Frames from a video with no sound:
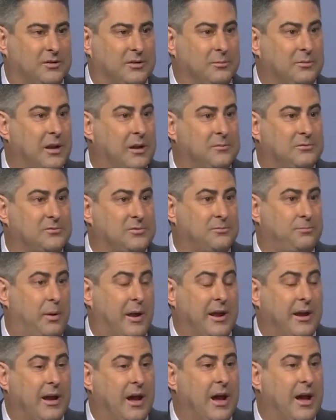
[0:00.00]
Sometimes
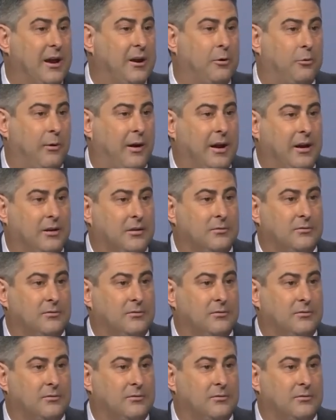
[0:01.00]
paying a higher rate